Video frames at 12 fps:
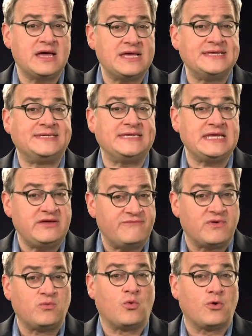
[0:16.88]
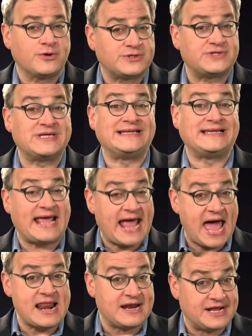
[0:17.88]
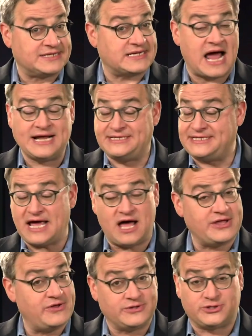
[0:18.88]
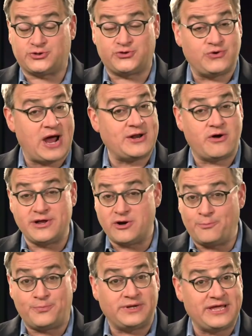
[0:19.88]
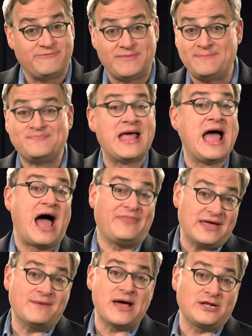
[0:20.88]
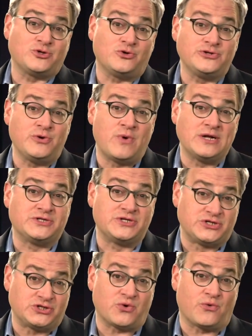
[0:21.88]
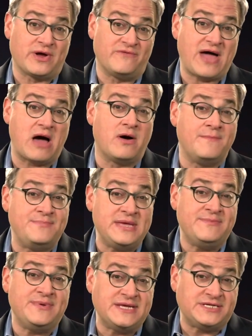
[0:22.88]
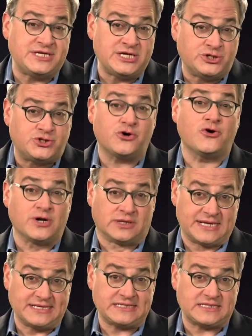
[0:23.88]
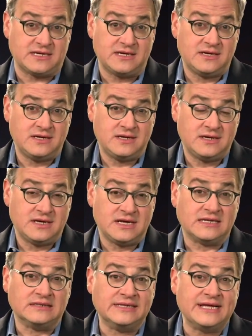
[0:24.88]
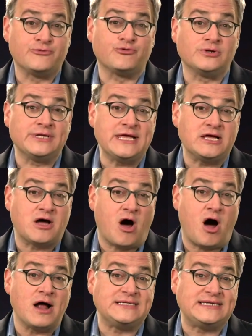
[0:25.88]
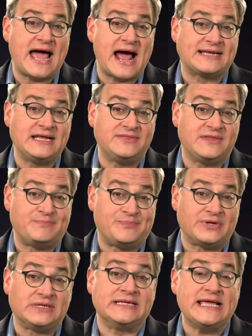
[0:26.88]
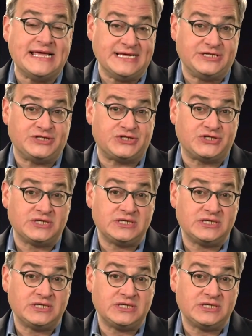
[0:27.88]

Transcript: is even worse than Canada's. I tell you, it's true. I know you don't believe me. I think I might have told you once the story of how a BBC journalist literally contacted the police